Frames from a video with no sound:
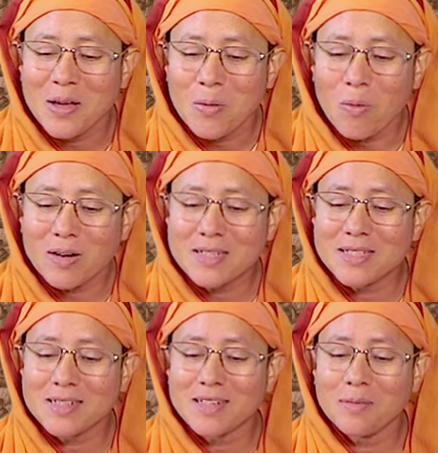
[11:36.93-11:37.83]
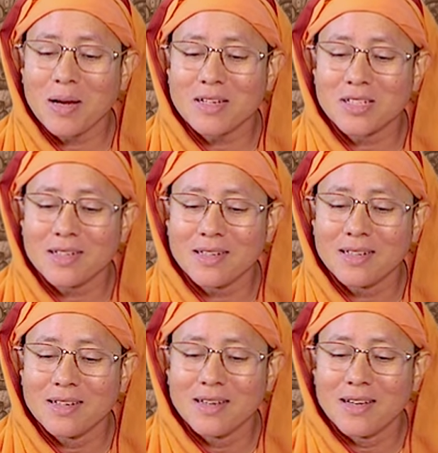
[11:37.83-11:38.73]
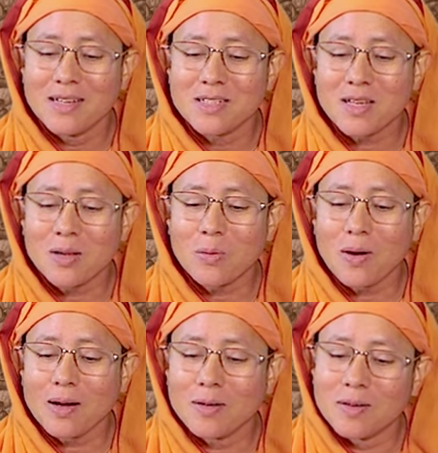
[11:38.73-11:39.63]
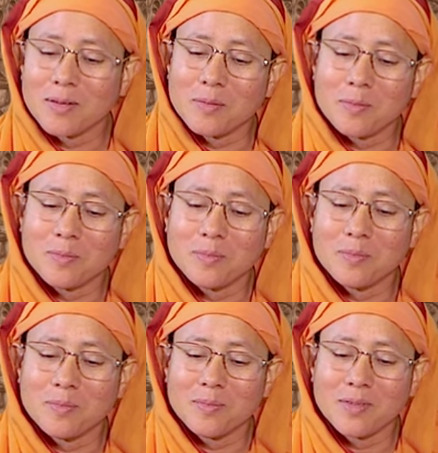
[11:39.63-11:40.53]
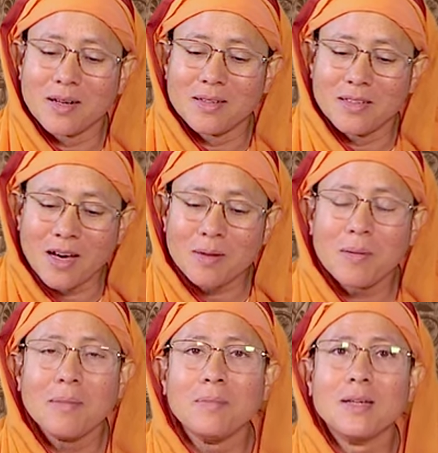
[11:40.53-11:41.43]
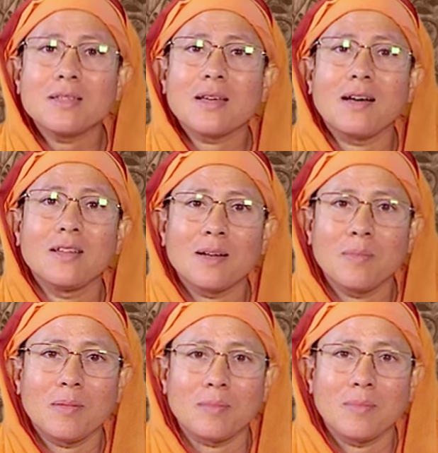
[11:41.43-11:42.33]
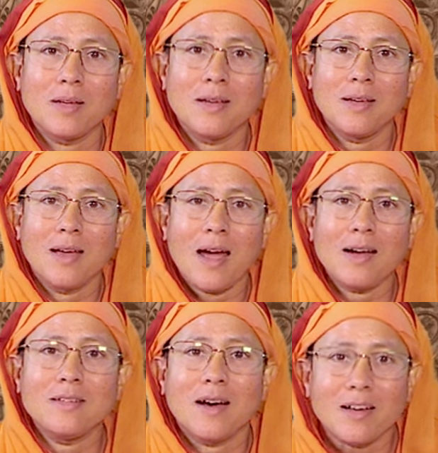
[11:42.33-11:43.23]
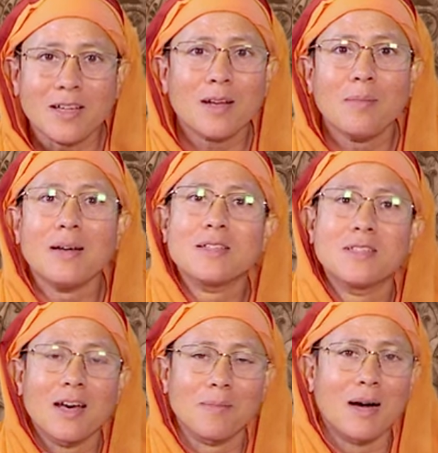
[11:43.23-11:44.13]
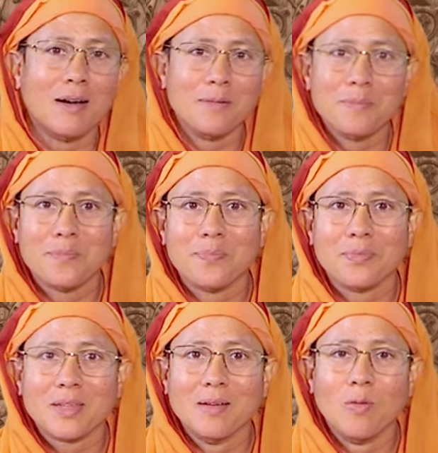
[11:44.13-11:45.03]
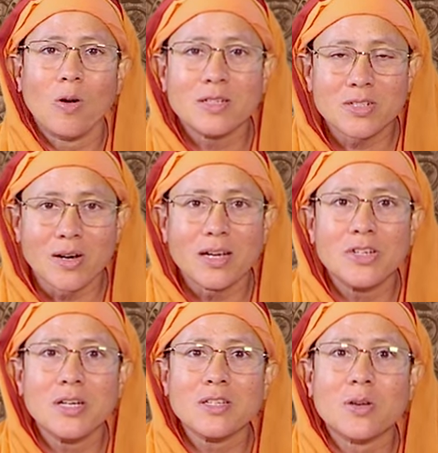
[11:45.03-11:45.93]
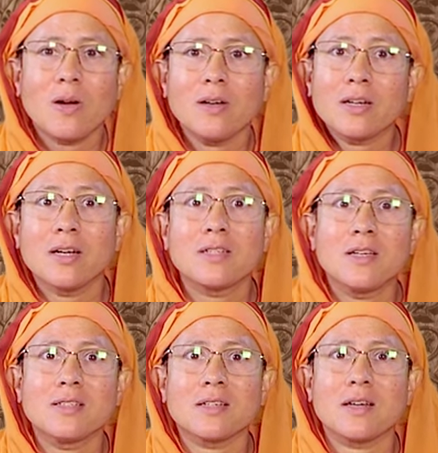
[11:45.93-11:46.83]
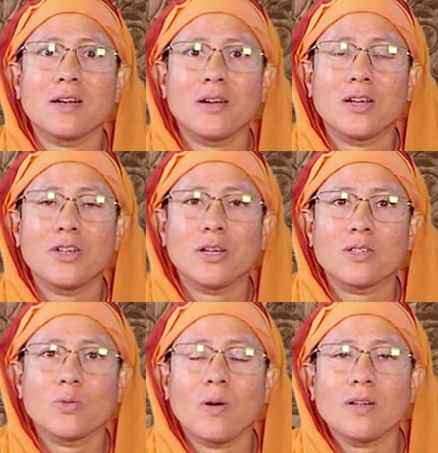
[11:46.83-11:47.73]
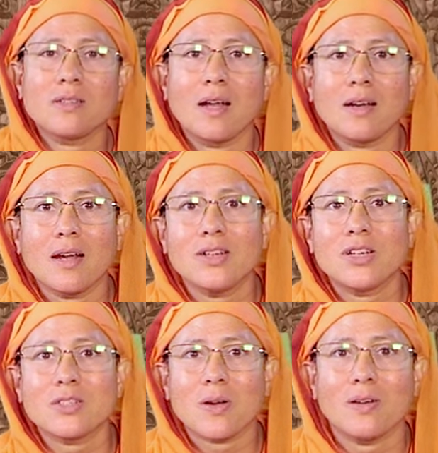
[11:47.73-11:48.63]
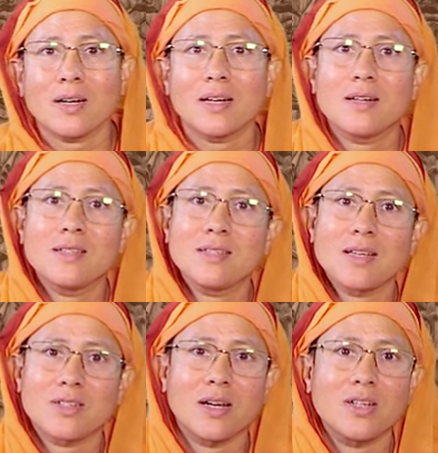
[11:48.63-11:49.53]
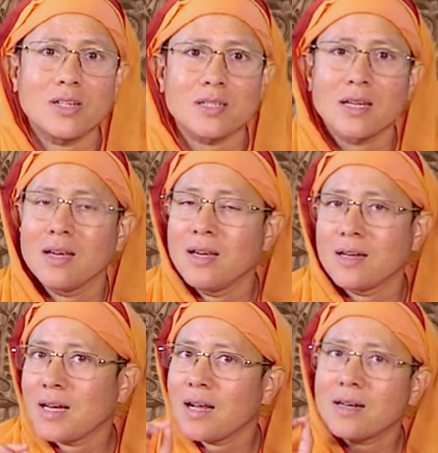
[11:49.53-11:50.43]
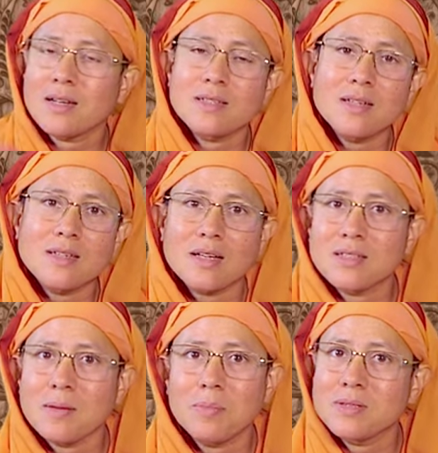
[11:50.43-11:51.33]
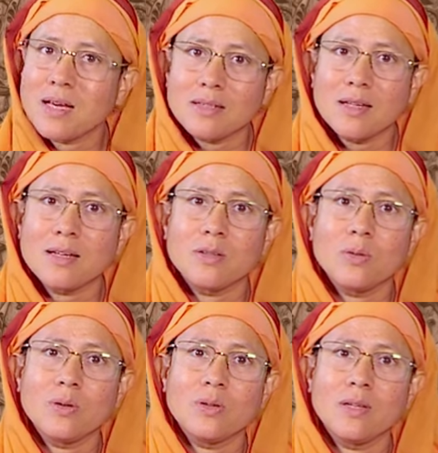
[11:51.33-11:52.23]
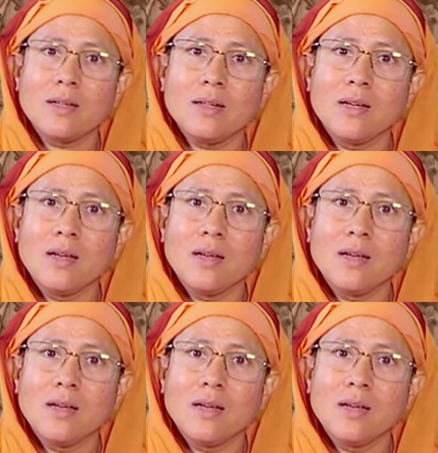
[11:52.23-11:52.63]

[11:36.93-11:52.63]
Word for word: What does it imagine? Sarva, uh, dharmam is adharmam. And adharma is dharma. What is righteous conduct, it sees as unrighteous. What is unrighteous conduct, it sees as righteous. Characteristic examples are there, Duryodhan,